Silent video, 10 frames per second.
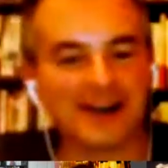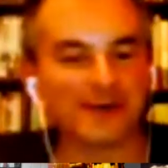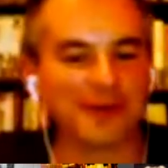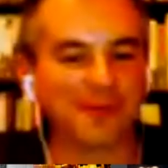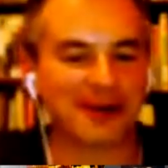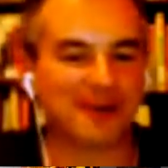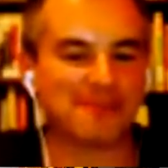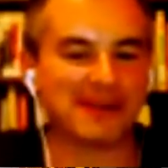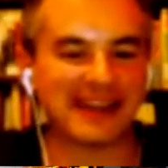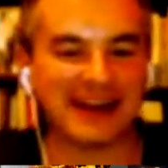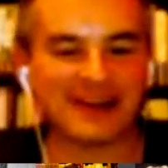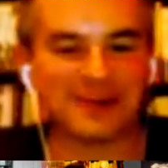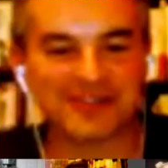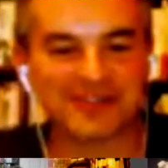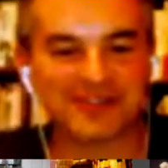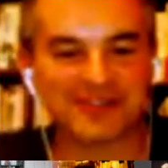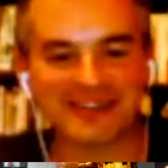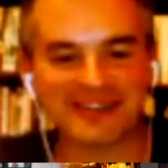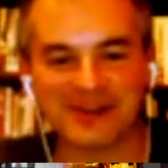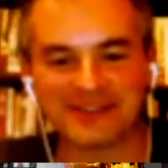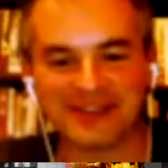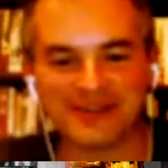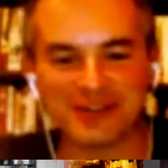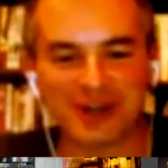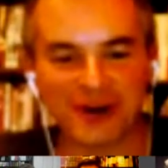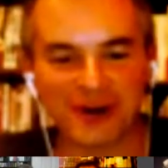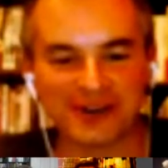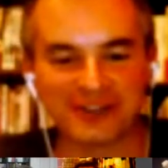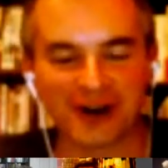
I don't want to bring up Big Daddy, which is a Japanese TV show.